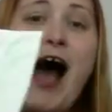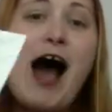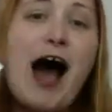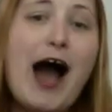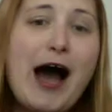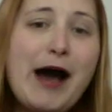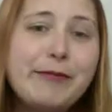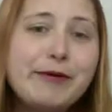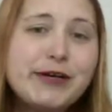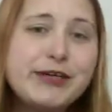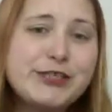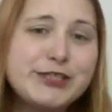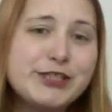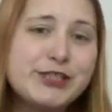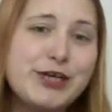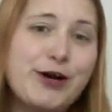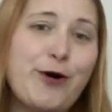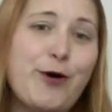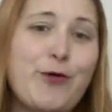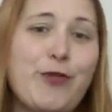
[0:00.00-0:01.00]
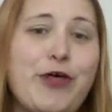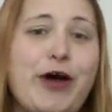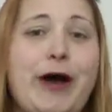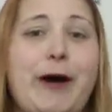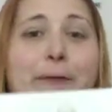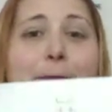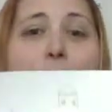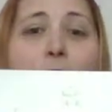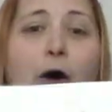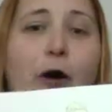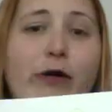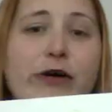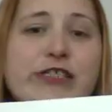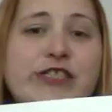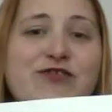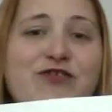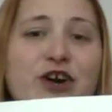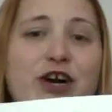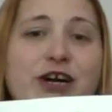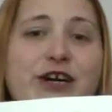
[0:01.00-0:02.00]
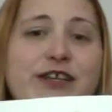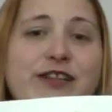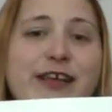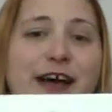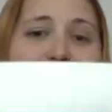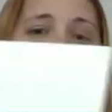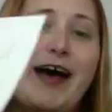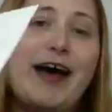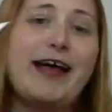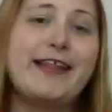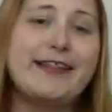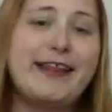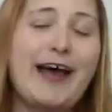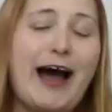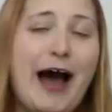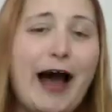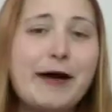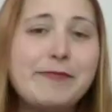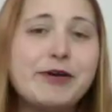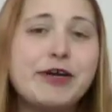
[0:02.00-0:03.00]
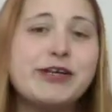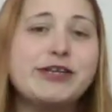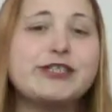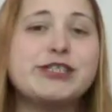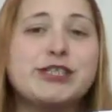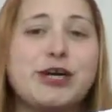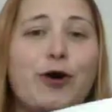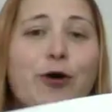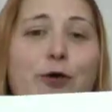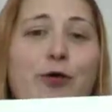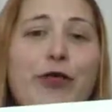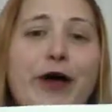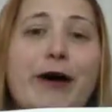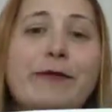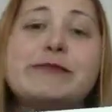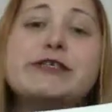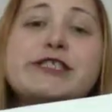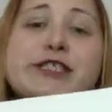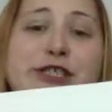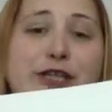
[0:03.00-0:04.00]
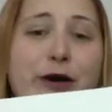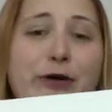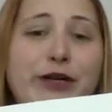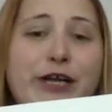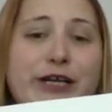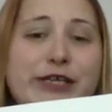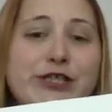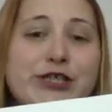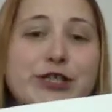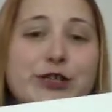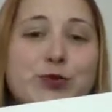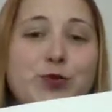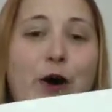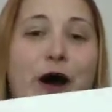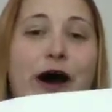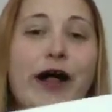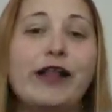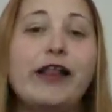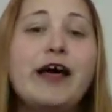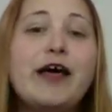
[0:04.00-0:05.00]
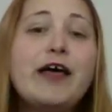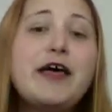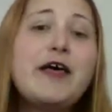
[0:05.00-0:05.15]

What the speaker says: I'm going to show them Oxford. And I'm going to show them Stonehenge as well.